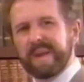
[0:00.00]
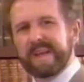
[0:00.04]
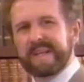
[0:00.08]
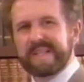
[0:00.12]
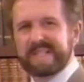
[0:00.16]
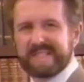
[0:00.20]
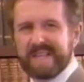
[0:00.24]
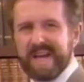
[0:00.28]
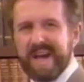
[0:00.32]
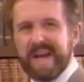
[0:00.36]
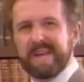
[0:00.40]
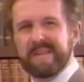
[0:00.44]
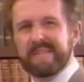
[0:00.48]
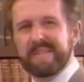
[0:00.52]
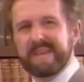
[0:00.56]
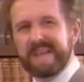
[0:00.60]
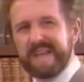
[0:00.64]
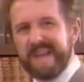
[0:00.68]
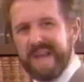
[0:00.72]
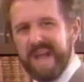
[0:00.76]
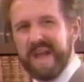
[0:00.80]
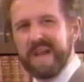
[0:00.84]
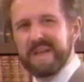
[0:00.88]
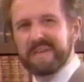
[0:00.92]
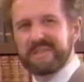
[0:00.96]
What excited
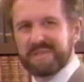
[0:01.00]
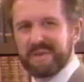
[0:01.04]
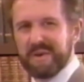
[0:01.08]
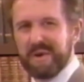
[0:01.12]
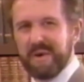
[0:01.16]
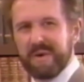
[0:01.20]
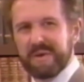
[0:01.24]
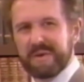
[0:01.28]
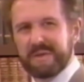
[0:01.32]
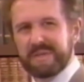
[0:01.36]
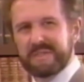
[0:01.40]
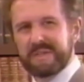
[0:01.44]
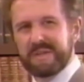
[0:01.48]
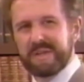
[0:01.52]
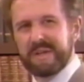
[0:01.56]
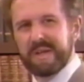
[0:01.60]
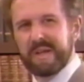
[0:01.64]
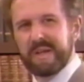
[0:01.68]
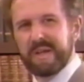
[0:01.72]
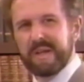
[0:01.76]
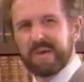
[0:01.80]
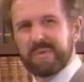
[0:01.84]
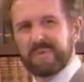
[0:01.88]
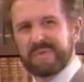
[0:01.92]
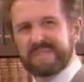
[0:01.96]
the Khazars
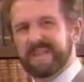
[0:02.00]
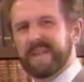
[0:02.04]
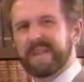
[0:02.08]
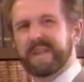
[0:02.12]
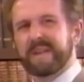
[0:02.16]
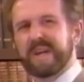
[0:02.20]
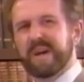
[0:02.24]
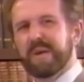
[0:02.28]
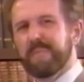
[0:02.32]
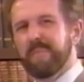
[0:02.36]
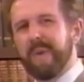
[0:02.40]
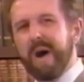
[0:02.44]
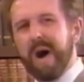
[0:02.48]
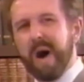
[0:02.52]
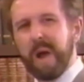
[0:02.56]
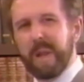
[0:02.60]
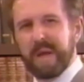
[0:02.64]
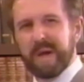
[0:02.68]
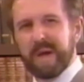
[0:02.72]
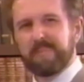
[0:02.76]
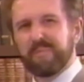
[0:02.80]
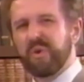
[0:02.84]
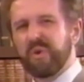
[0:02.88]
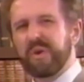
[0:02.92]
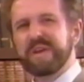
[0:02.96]
was that
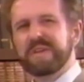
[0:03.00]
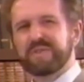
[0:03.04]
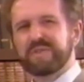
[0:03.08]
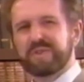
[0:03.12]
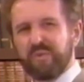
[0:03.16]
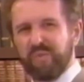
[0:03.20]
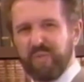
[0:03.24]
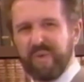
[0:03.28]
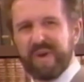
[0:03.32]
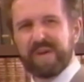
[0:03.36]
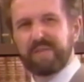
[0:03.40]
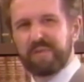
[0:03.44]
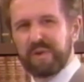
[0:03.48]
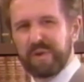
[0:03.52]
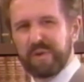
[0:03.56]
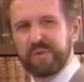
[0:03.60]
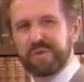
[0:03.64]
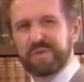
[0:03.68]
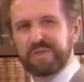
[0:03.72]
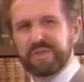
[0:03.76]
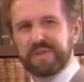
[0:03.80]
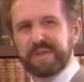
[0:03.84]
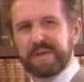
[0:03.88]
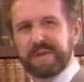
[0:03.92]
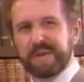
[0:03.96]
Kabbalah preached
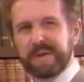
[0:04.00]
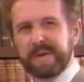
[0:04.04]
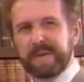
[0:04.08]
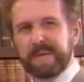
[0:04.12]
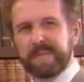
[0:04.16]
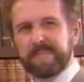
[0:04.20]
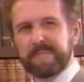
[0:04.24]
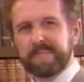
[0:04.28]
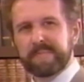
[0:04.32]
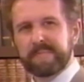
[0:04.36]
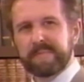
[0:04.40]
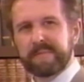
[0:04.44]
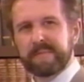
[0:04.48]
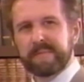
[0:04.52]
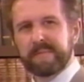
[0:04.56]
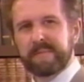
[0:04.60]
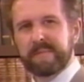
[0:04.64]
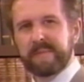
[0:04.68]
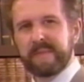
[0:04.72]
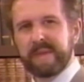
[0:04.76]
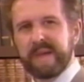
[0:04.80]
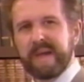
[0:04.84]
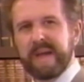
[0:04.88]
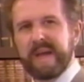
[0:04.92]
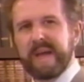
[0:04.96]
revolution.
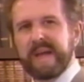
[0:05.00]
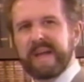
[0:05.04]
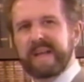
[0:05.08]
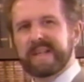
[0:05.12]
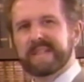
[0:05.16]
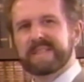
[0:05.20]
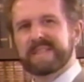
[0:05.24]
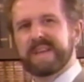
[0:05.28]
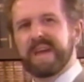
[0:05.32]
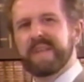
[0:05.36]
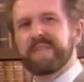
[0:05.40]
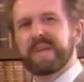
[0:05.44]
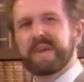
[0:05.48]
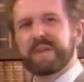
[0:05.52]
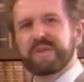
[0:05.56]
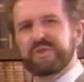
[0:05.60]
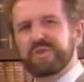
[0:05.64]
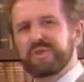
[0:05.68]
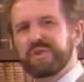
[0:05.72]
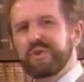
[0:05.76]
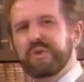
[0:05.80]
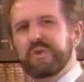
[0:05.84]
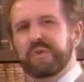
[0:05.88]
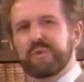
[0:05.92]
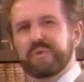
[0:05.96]
It said
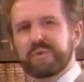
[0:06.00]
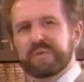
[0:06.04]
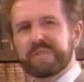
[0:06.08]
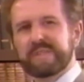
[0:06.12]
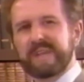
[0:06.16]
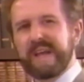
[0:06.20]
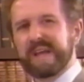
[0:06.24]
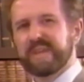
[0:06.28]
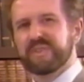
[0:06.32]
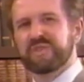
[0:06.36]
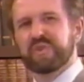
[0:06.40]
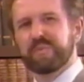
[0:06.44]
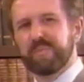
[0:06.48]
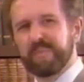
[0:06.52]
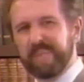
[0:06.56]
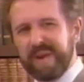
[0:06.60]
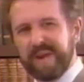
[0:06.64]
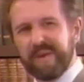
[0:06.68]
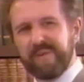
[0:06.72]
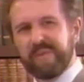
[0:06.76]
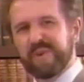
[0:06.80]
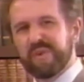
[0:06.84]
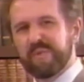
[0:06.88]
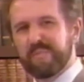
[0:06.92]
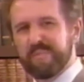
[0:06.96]
that Jews, as
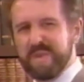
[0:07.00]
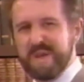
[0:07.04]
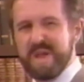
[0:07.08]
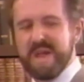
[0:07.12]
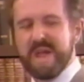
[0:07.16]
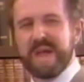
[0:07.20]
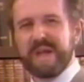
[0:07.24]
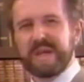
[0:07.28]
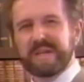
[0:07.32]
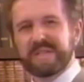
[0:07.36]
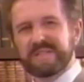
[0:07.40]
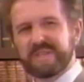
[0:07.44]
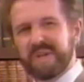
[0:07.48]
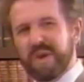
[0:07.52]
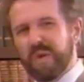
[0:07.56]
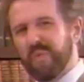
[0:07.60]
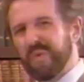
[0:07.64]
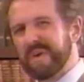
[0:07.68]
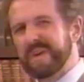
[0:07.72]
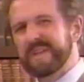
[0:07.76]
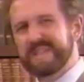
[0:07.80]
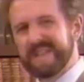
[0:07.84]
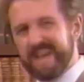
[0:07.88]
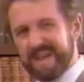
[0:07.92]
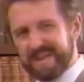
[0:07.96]
superior beings,
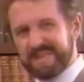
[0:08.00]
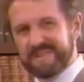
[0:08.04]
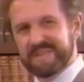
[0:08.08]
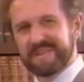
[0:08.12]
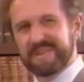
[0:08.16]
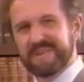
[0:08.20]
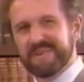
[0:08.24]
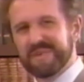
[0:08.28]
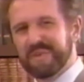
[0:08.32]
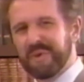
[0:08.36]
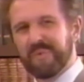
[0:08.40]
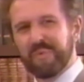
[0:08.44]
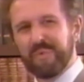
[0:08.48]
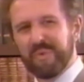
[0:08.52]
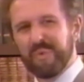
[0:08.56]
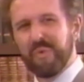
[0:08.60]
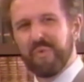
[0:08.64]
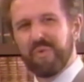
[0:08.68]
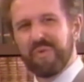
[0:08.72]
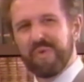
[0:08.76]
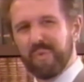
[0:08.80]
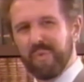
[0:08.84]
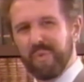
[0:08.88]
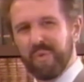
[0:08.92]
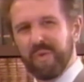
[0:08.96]
were destined to
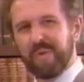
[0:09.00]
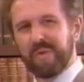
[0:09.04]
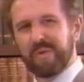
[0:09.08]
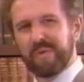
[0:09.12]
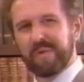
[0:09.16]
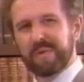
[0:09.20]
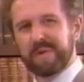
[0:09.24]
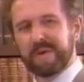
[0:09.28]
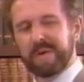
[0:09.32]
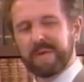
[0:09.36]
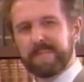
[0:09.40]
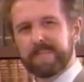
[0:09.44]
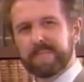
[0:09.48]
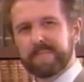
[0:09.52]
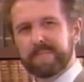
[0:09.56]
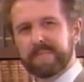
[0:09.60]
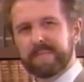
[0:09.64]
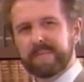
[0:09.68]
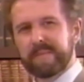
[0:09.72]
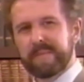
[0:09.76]
rule the world.